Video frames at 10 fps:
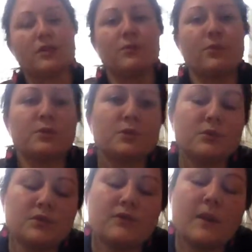3rd
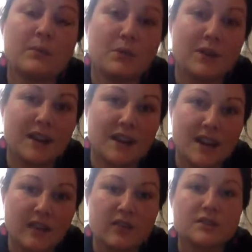through to February
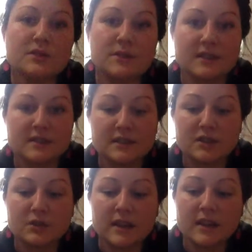9th,
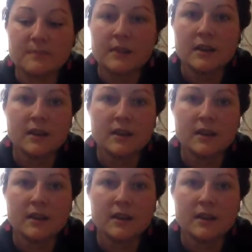2020.